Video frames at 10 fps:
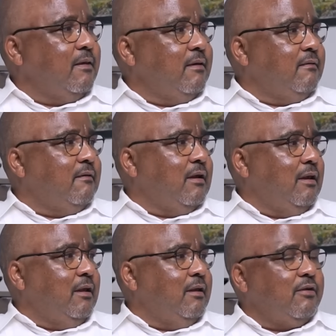is that
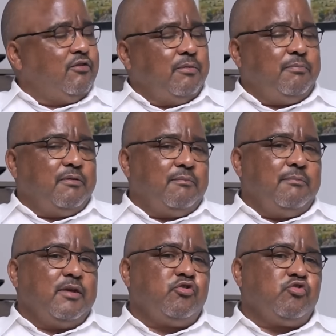leadership is
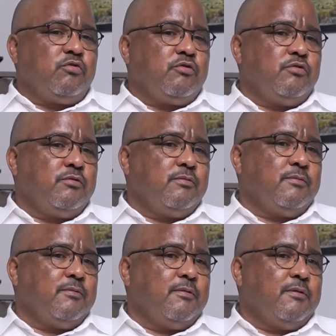measured
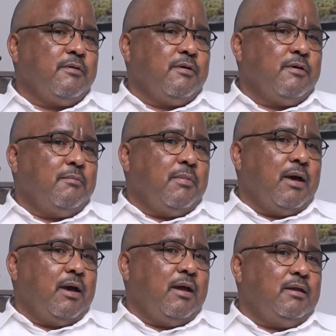
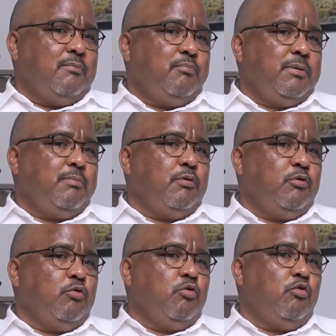by the people
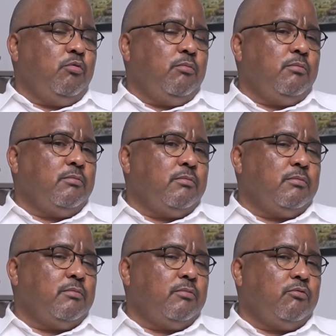you groom
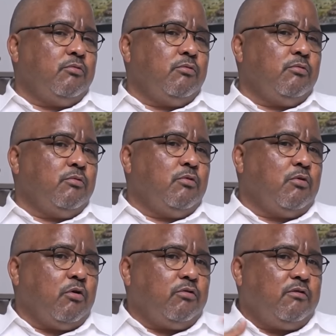to
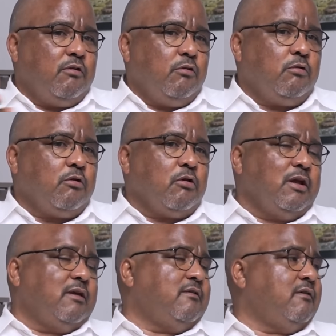continue your
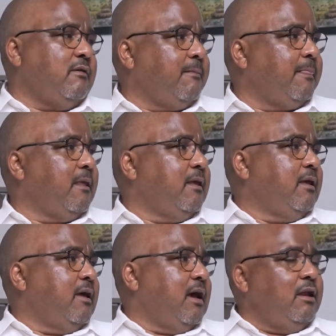legacy.
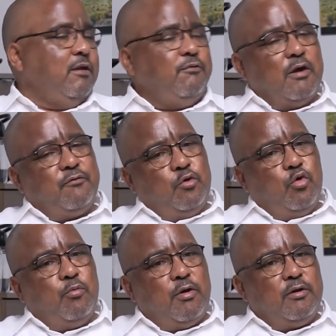And if you have
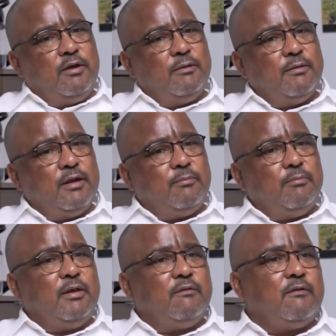nobody, it
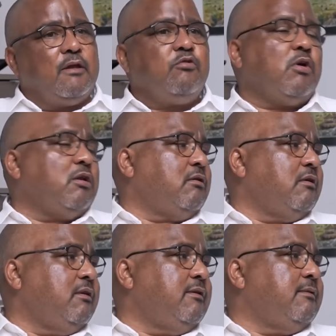means that you are not
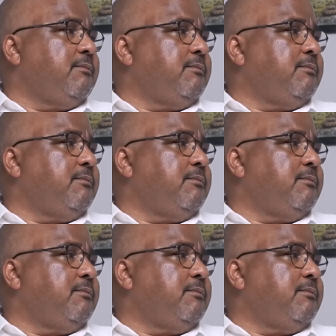a leader.